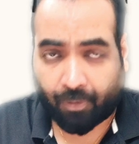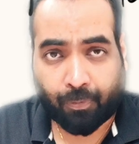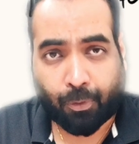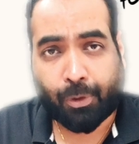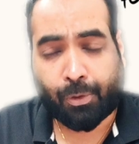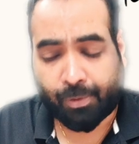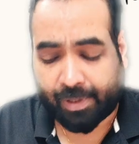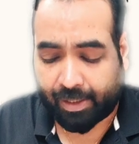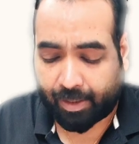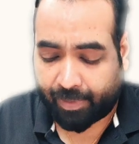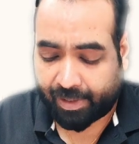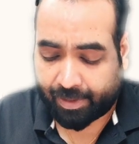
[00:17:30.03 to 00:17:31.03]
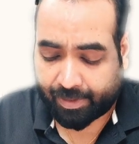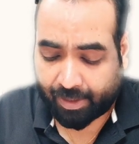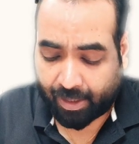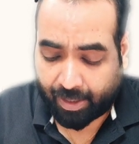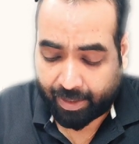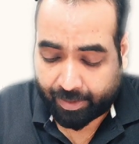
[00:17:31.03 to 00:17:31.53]
for use in the business.
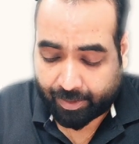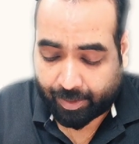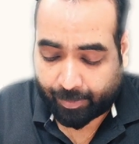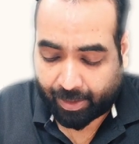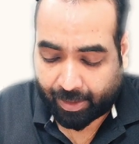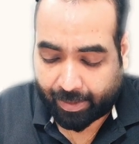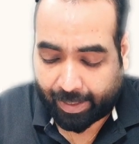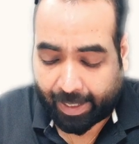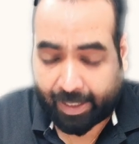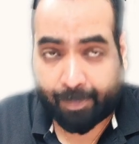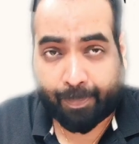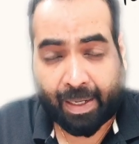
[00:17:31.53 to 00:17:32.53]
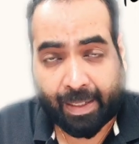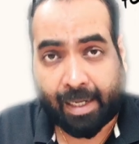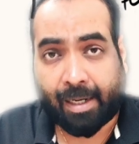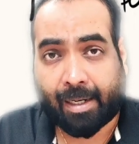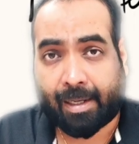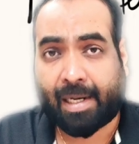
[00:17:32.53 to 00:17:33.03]
Similarly, any
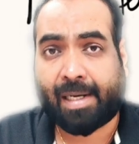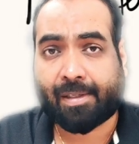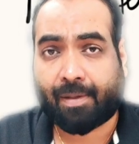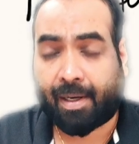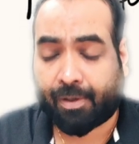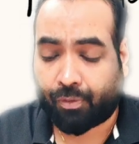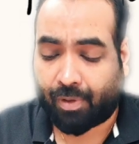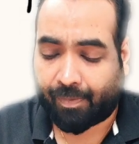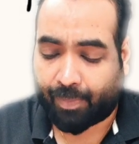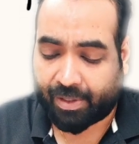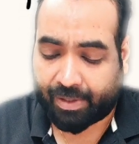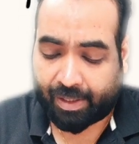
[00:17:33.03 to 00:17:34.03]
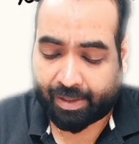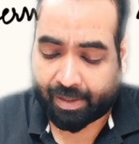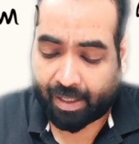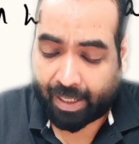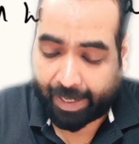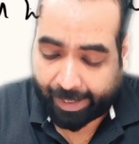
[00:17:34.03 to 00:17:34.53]
patent rights that you have
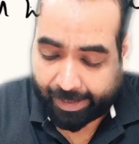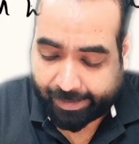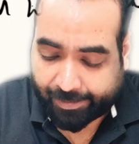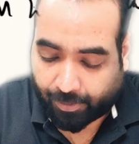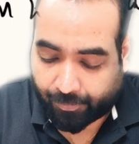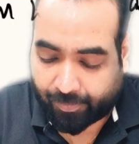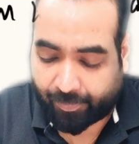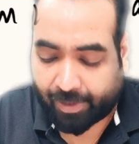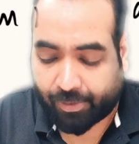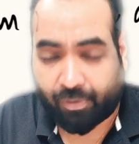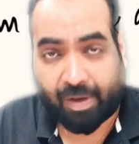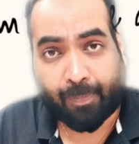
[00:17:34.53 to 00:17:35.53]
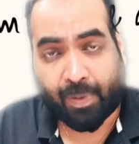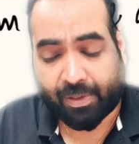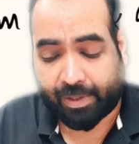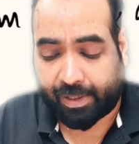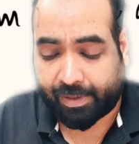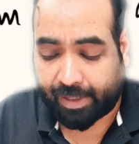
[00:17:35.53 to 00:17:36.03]
purchased, any softwares you have
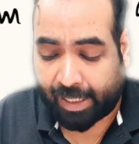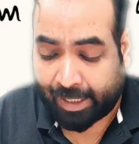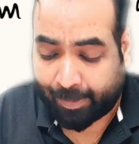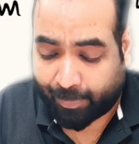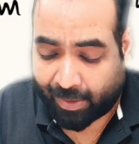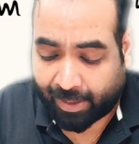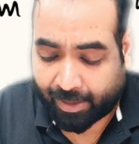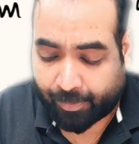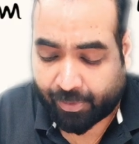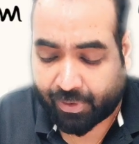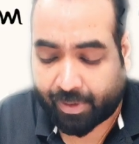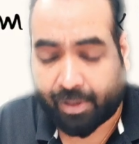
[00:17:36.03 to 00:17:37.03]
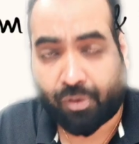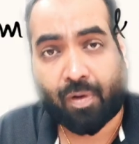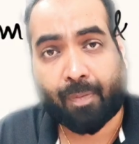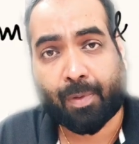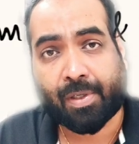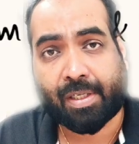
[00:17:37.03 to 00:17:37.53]
purchased, any plant and machinery you
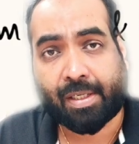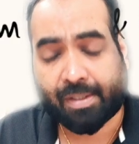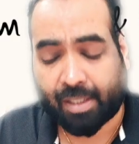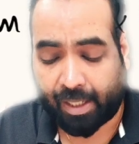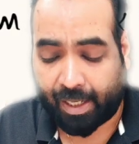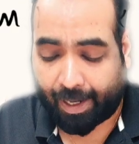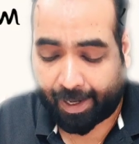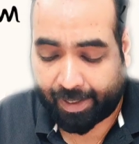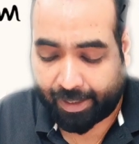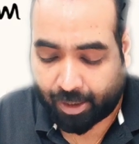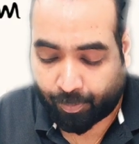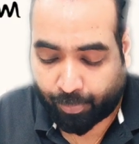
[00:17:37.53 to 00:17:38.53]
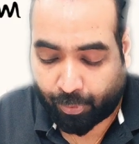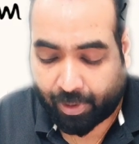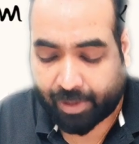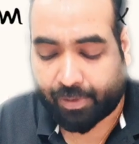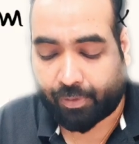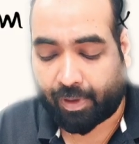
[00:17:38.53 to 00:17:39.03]
have purchased, any
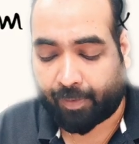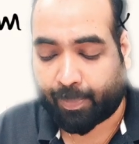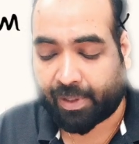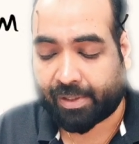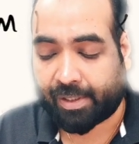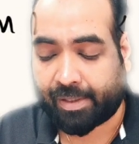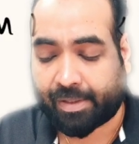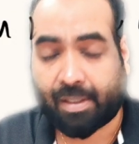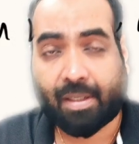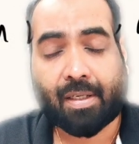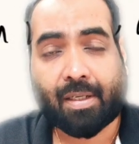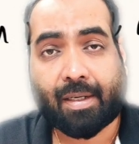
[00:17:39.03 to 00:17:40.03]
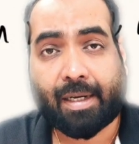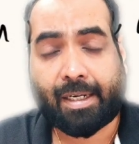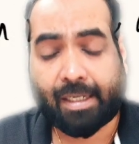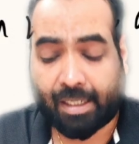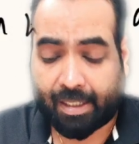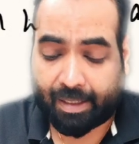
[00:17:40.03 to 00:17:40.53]
computers you have purchased,
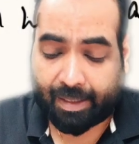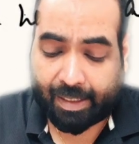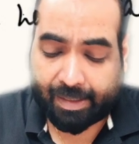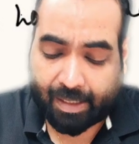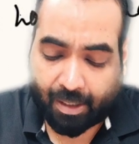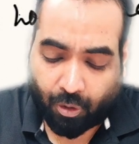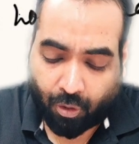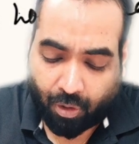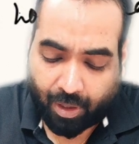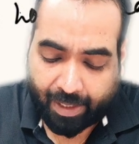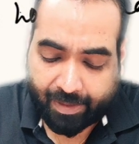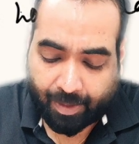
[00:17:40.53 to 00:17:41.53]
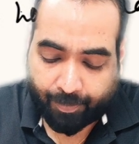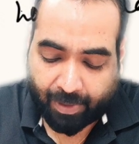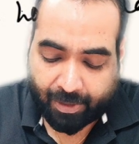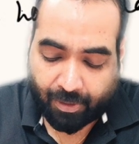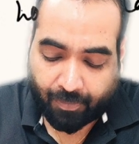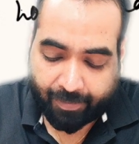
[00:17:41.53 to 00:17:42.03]
right? These are all
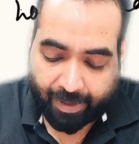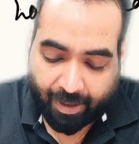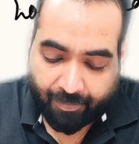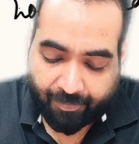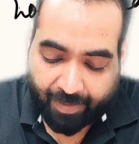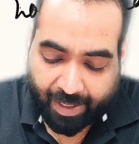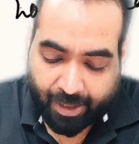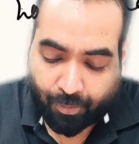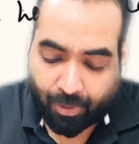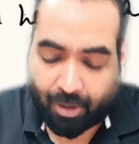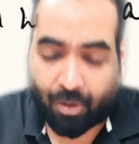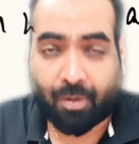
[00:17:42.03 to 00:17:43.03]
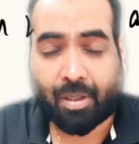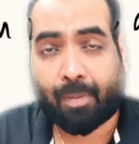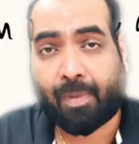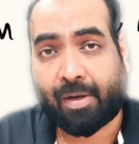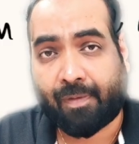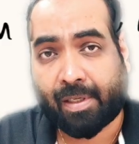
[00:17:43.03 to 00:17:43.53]
examples of a very good
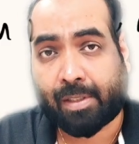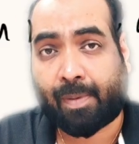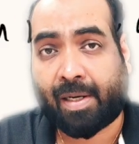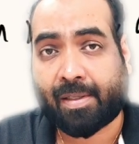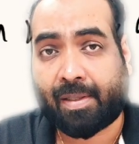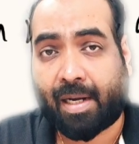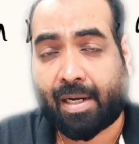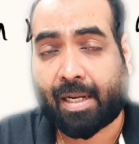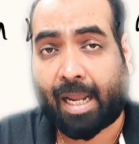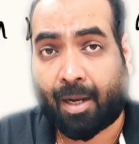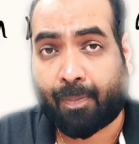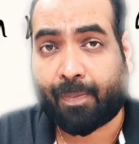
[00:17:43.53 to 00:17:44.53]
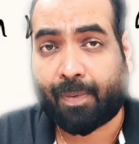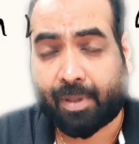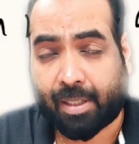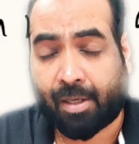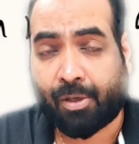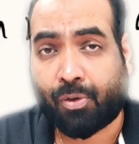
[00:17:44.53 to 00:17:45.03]
long-term investments that help
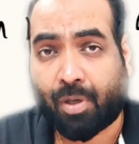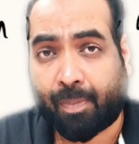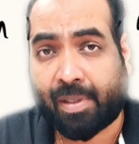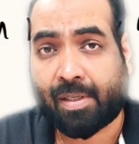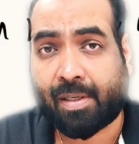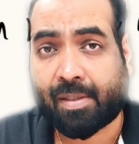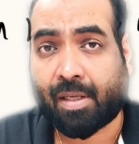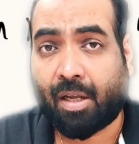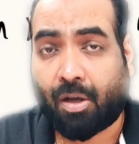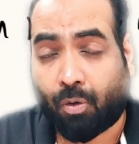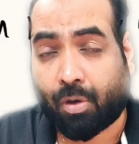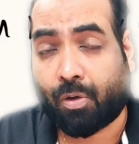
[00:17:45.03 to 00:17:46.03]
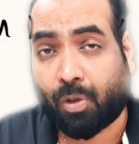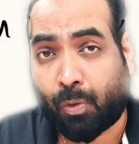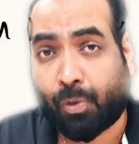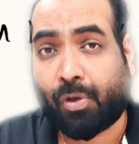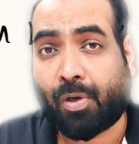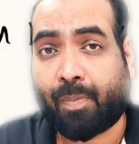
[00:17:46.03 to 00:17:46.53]
run your business or
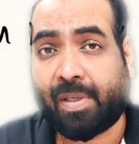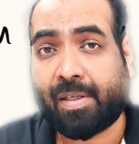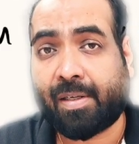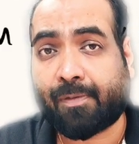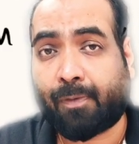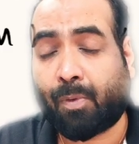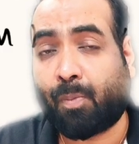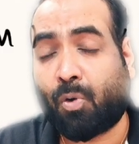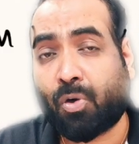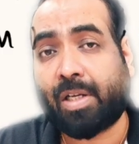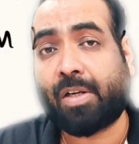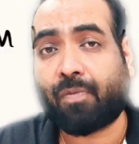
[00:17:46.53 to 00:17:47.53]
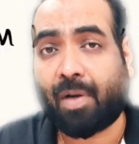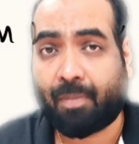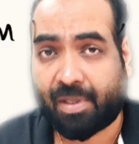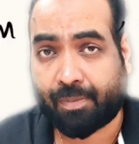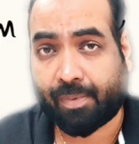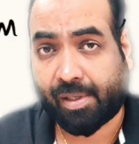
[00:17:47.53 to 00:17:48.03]
grow your business for more than 12
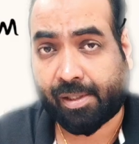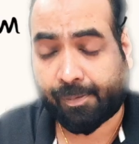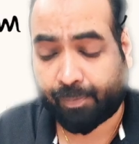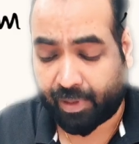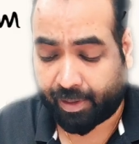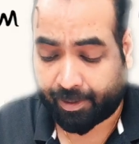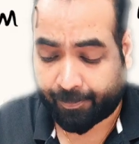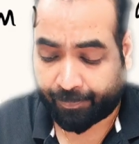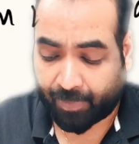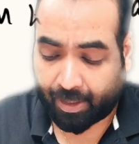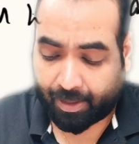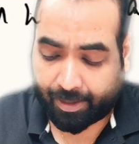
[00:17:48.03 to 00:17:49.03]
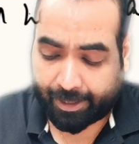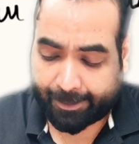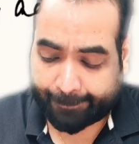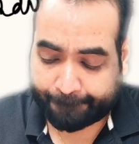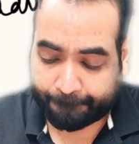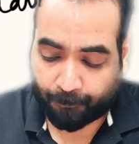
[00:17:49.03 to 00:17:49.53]
months period, right?